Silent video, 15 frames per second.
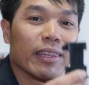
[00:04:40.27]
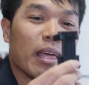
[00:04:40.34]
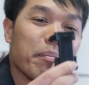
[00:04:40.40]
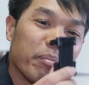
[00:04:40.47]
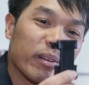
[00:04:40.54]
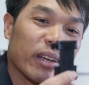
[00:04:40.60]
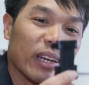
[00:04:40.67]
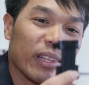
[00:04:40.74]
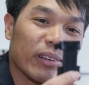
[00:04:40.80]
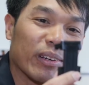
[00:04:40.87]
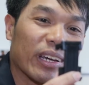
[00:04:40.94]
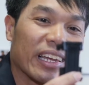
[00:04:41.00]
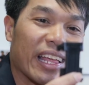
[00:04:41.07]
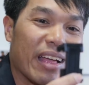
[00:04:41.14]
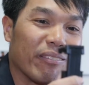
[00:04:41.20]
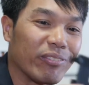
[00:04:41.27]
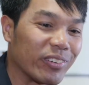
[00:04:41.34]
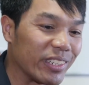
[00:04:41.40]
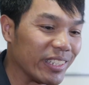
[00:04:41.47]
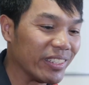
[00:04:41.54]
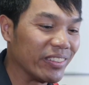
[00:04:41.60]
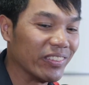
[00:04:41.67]
They put a little clamp
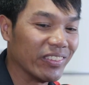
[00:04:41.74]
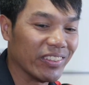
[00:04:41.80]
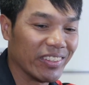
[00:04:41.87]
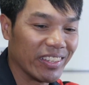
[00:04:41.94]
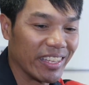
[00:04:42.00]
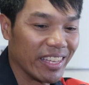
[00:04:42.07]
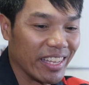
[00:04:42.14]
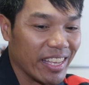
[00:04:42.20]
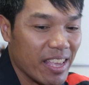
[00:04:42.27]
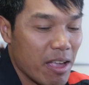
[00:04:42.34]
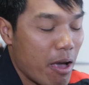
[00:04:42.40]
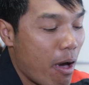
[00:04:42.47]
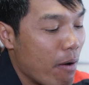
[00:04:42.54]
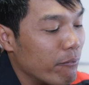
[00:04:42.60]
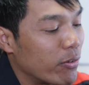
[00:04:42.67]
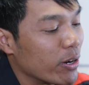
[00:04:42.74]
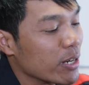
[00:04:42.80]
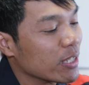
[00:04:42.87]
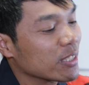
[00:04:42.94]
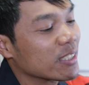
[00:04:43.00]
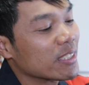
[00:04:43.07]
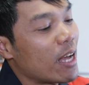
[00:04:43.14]
for you, for
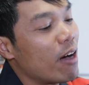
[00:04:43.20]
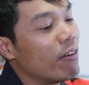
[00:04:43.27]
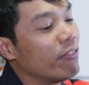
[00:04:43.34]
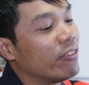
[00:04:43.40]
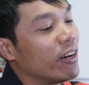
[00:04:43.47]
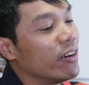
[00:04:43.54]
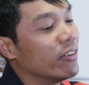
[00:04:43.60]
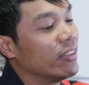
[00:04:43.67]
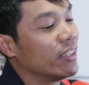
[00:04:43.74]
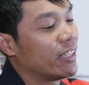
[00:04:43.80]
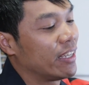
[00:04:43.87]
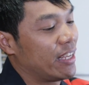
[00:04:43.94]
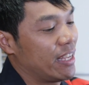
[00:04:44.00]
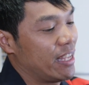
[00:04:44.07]
your cell phone.